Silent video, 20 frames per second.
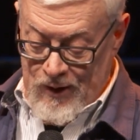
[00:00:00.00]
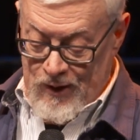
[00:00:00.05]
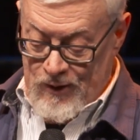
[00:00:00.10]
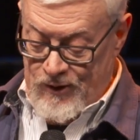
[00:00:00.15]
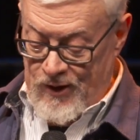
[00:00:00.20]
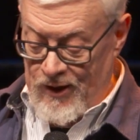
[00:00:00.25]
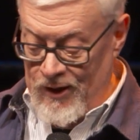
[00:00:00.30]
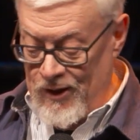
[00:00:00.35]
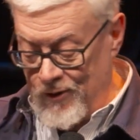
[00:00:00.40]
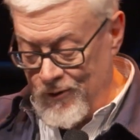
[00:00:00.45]

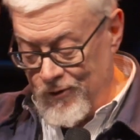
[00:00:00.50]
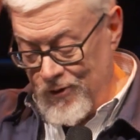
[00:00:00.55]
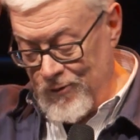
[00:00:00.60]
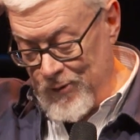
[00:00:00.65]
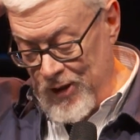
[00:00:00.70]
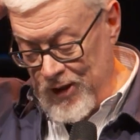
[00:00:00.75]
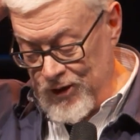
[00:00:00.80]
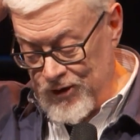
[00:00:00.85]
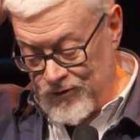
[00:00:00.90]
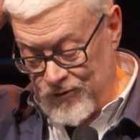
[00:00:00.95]
to enter the
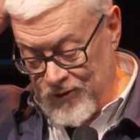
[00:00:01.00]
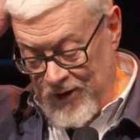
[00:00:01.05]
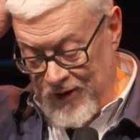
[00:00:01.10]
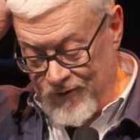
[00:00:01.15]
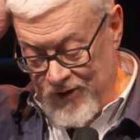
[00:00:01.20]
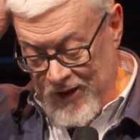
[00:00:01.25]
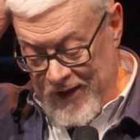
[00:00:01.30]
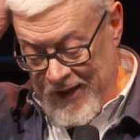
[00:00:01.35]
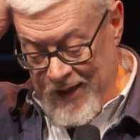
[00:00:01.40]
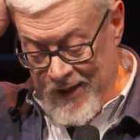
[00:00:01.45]
ministry of
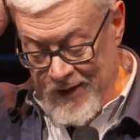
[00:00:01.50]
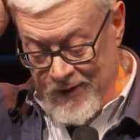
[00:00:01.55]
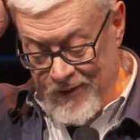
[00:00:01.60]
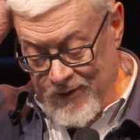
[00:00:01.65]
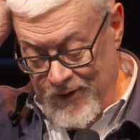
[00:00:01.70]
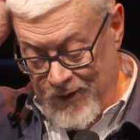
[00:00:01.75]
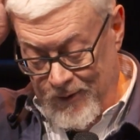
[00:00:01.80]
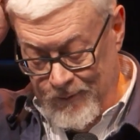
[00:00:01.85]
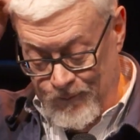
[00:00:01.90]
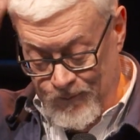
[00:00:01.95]
the
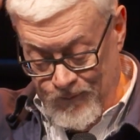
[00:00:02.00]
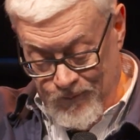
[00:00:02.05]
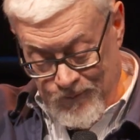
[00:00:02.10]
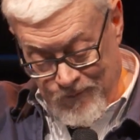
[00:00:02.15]
kingdom,